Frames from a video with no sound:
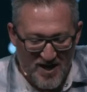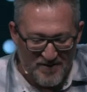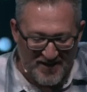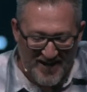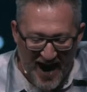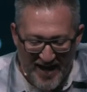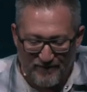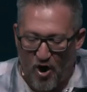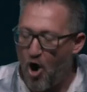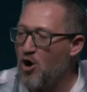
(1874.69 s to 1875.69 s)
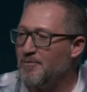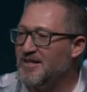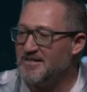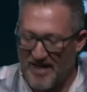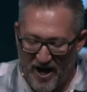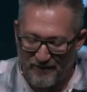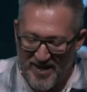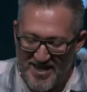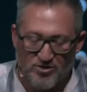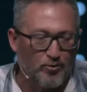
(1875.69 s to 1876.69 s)
the God of armies of
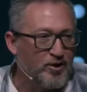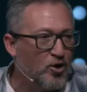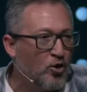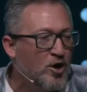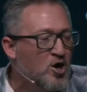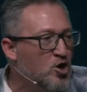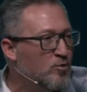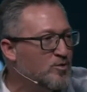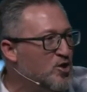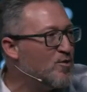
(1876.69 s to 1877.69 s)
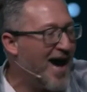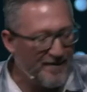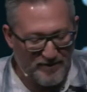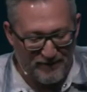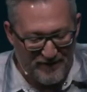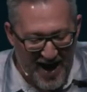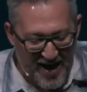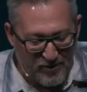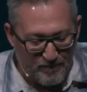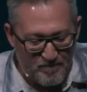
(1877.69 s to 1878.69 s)
Israel, whom you have
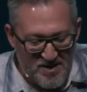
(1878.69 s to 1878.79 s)
defiled.